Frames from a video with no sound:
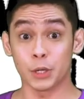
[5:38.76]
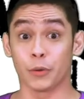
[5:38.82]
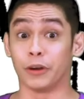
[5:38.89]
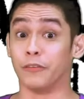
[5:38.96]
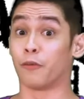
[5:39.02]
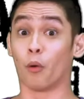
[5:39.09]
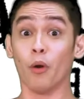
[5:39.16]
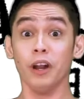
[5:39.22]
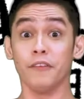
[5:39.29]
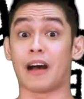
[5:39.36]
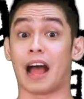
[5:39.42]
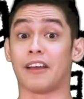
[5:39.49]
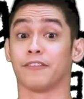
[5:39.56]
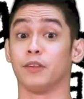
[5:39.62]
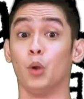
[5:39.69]
with
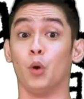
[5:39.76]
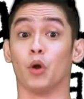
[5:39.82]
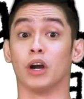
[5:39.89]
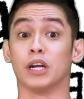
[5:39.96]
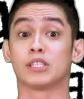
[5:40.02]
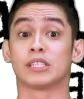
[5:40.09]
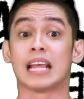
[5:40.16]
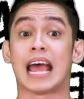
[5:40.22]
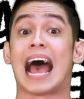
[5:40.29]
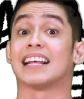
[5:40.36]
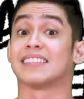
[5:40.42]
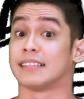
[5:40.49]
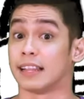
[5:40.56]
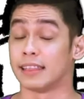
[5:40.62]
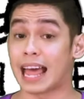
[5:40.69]
45 floors has
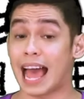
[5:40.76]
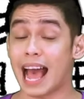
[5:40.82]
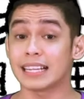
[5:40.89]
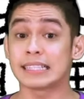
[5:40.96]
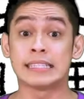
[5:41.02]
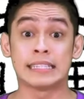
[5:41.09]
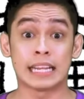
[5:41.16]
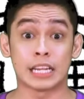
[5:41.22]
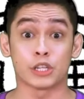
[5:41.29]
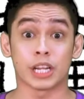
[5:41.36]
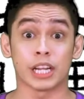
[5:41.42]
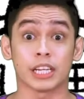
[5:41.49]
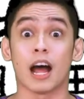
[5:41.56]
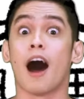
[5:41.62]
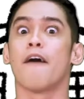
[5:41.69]
the last
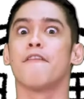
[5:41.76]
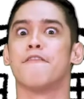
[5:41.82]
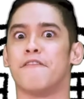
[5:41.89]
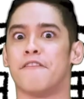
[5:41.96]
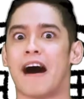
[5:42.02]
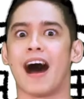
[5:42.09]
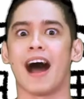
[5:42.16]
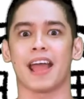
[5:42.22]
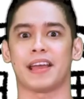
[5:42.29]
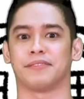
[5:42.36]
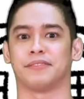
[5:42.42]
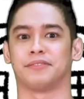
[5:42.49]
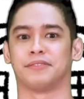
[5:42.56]
digit of 5.